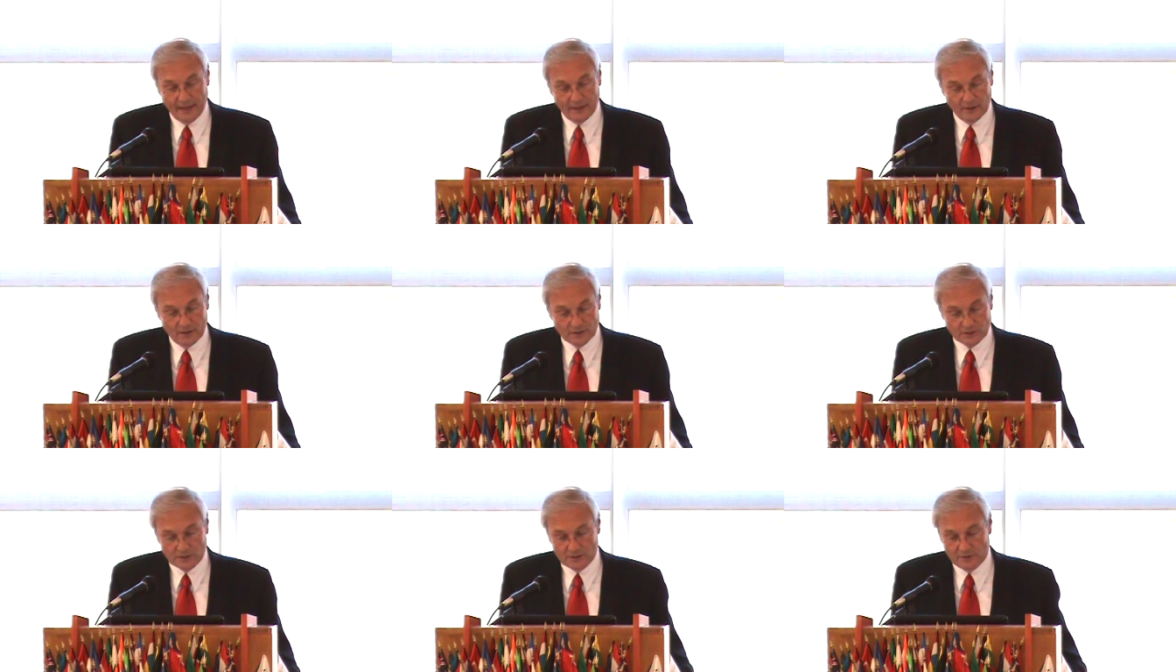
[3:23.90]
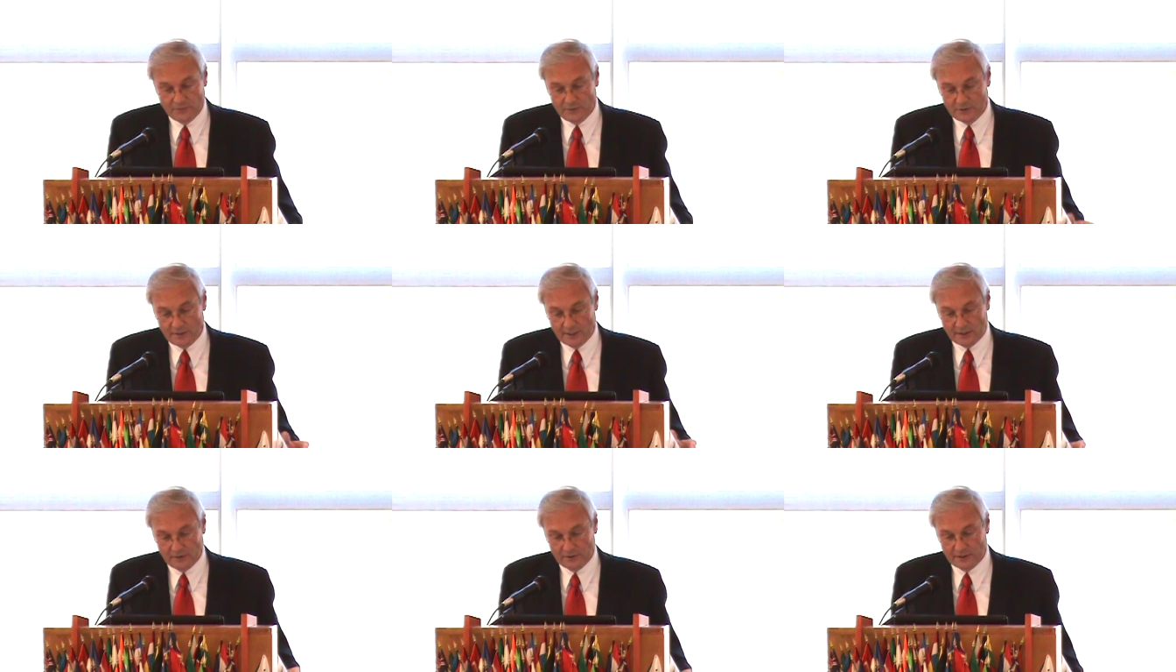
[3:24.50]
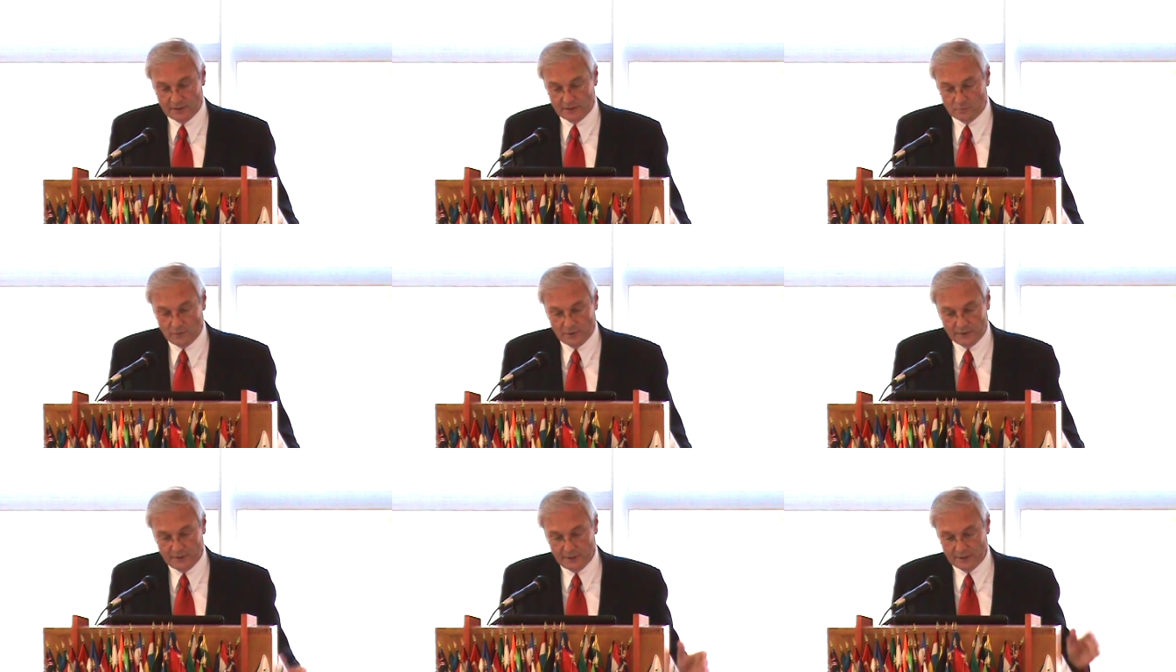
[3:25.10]
And also, if you take a look at
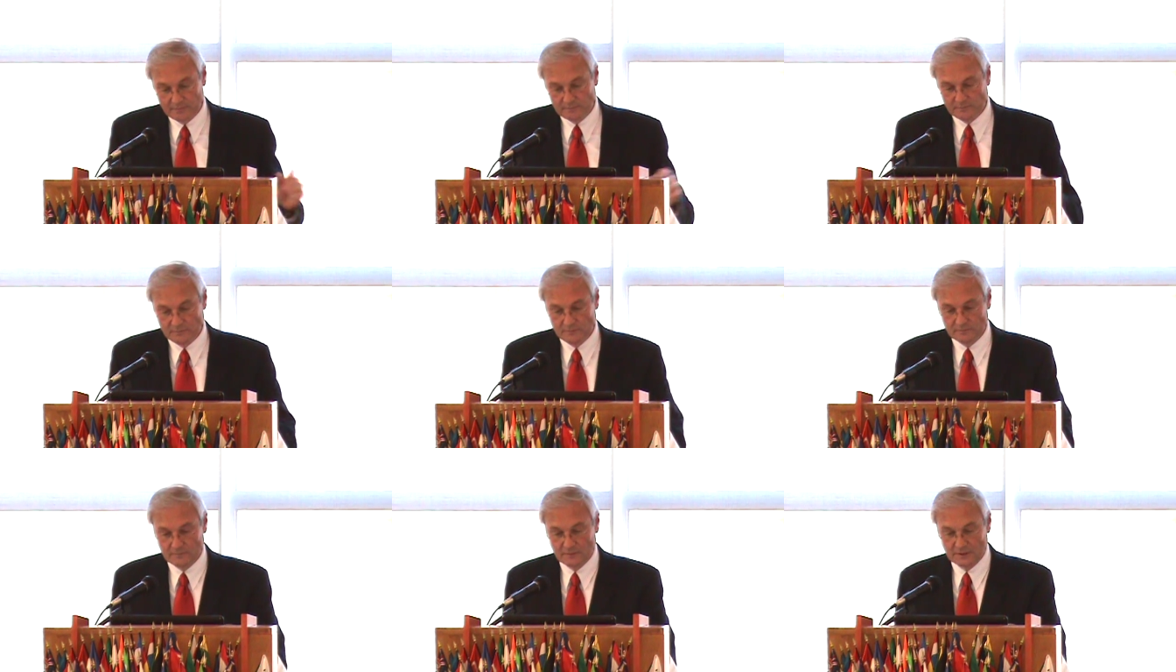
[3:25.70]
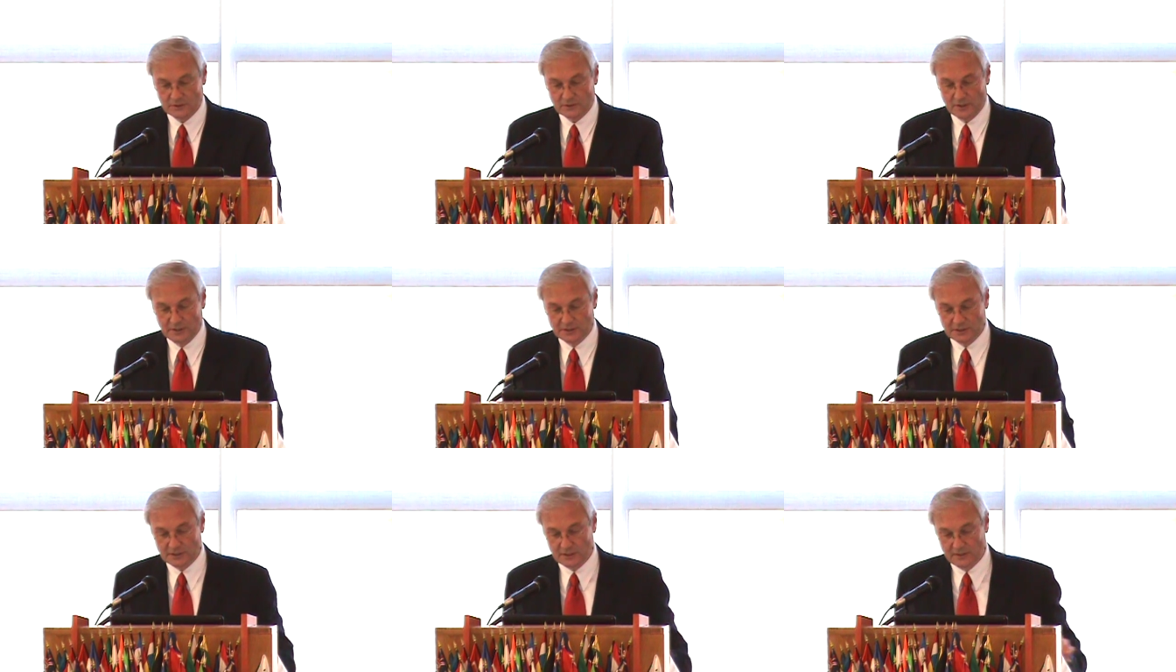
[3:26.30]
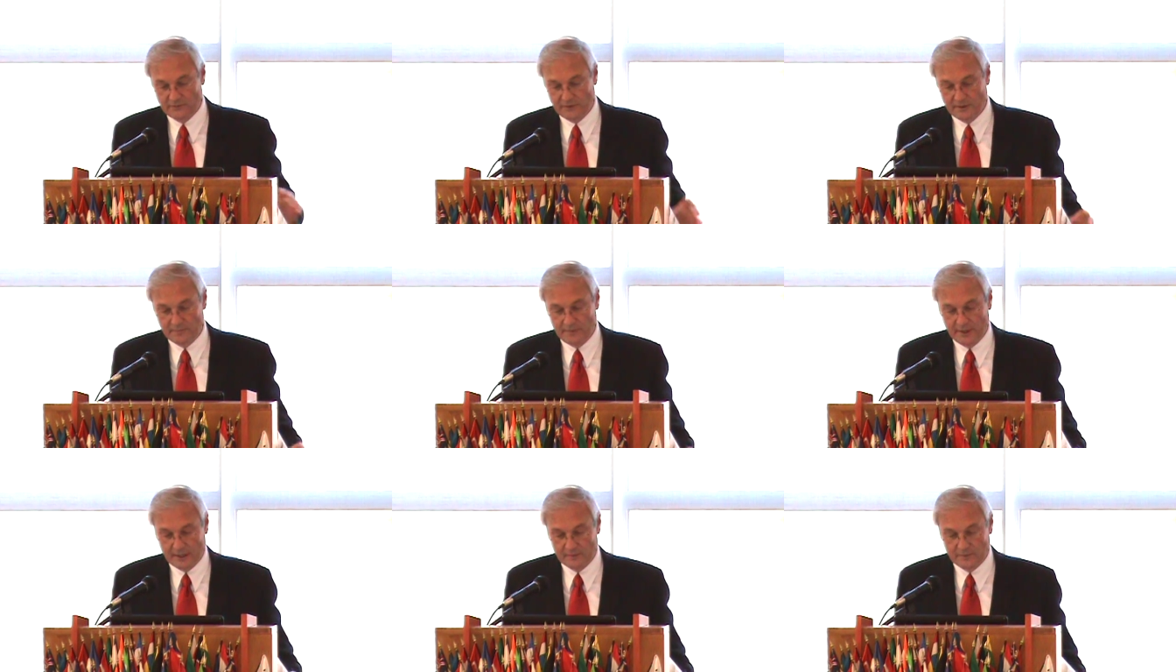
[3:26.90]
one of the uh, sergeants at the
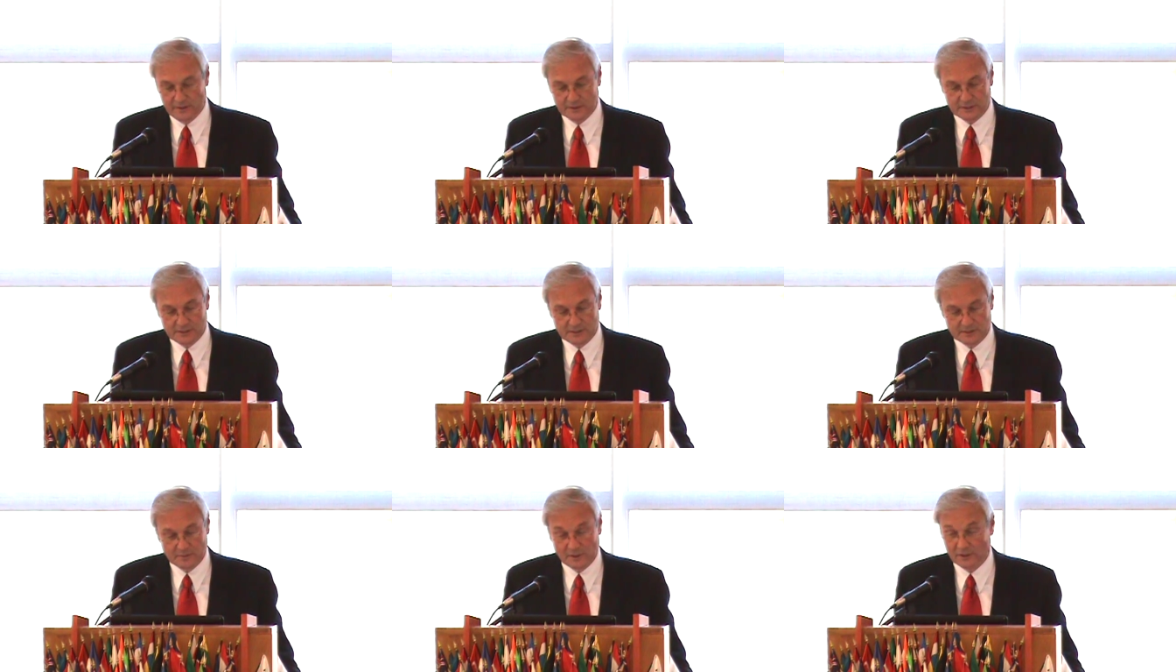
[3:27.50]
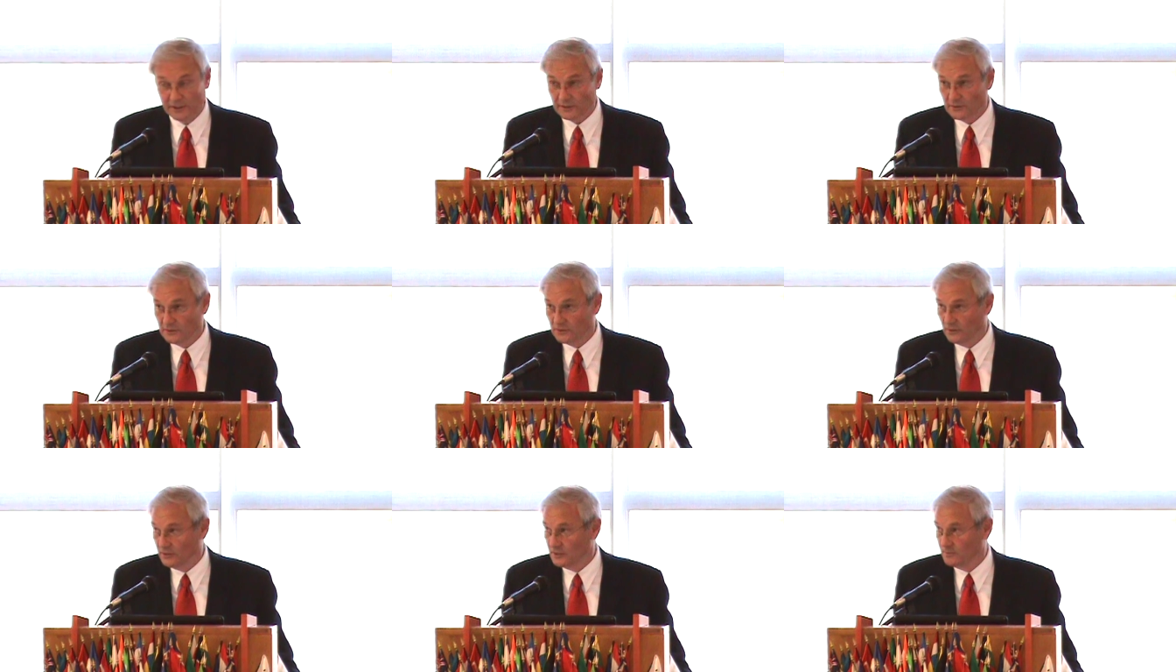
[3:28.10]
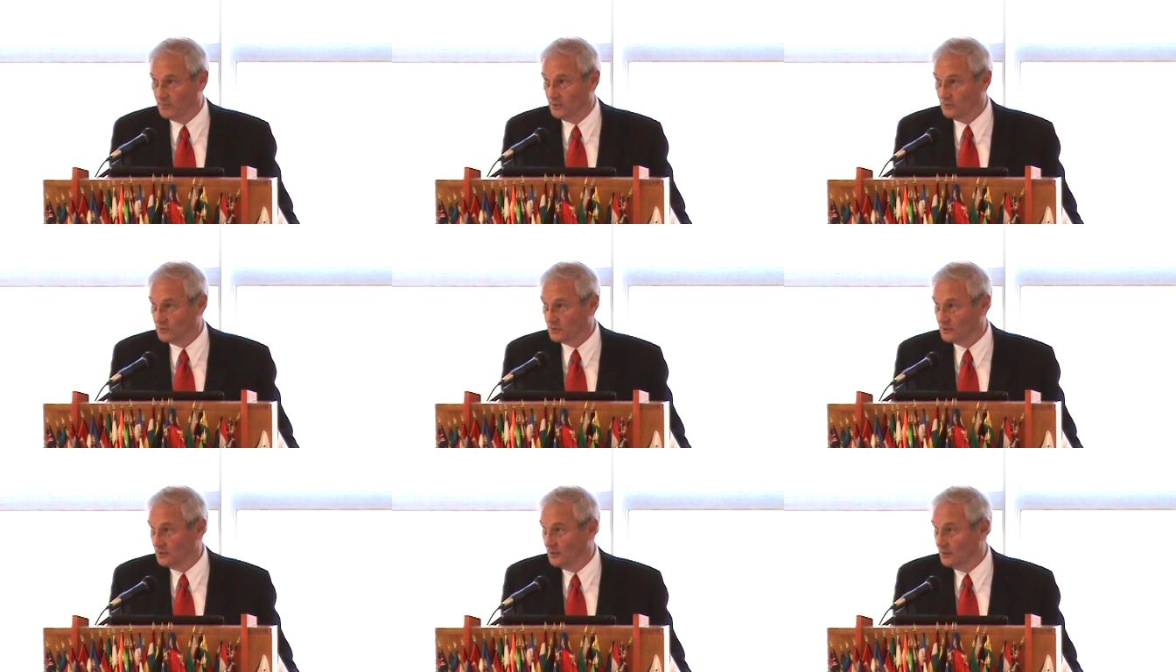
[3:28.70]
very bottom there, you see some clickers on his
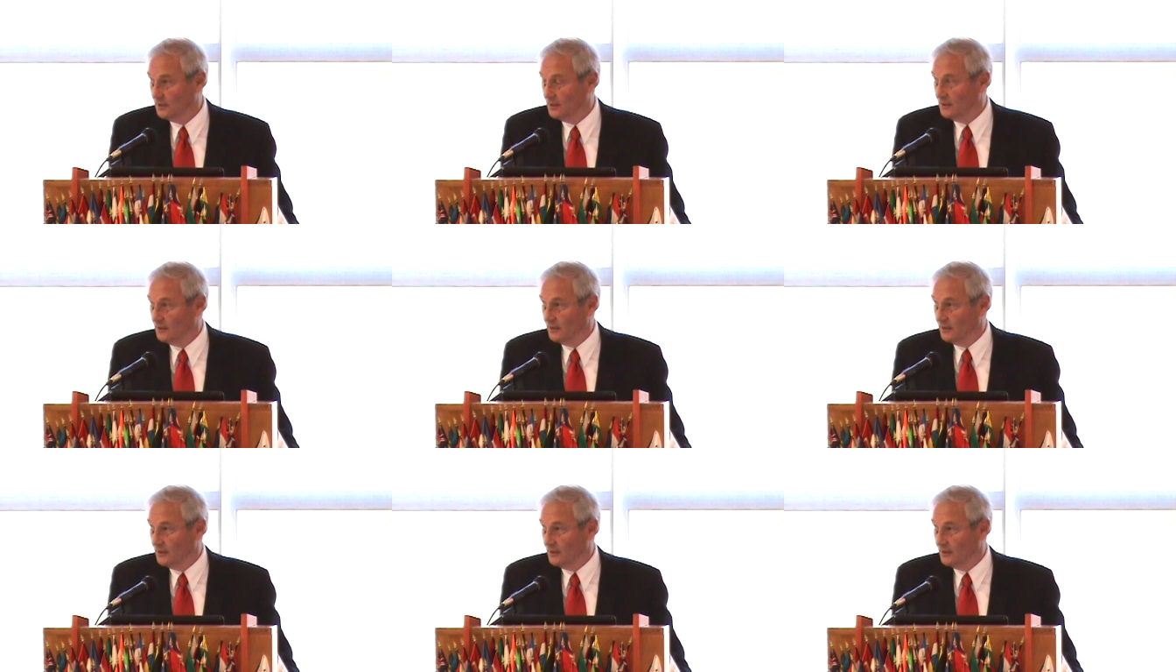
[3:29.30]
boots.